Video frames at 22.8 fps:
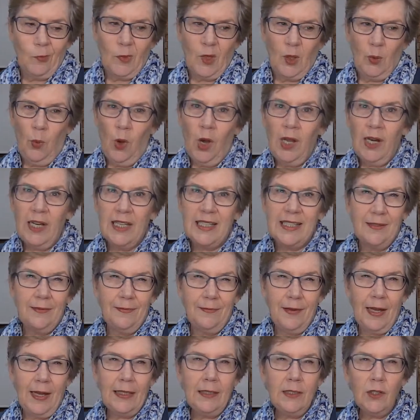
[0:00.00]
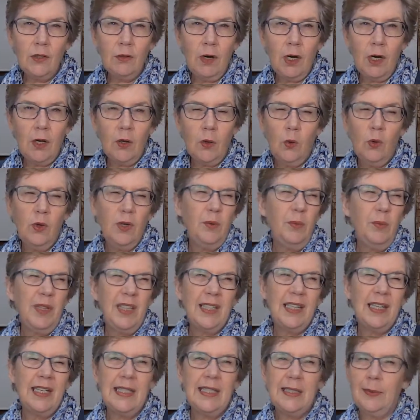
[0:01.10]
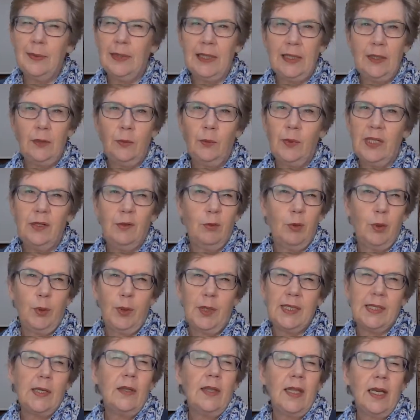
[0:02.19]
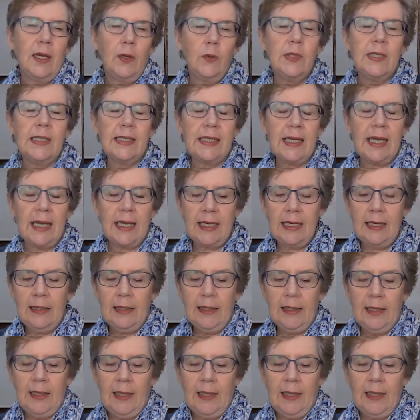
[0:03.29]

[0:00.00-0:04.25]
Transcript: while it's fun to grow corn, and when the kids were little, we'd grow it so they could see,